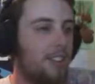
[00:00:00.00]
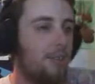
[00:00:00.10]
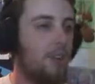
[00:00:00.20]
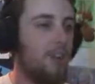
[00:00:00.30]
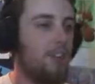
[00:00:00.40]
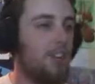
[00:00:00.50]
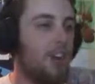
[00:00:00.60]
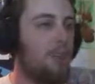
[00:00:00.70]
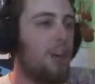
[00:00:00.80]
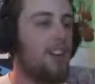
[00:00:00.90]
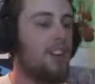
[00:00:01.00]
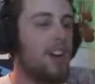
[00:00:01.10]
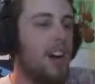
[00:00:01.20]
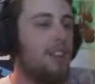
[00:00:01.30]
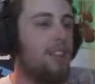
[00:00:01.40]
No question. Why would you kill me? You
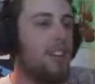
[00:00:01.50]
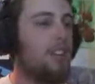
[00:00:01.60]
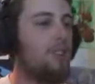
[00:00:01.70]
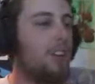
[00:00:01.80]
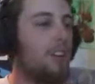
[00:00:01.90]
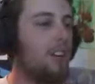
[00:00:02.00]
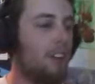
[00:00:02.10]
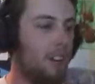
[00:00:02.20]
can't even kill me.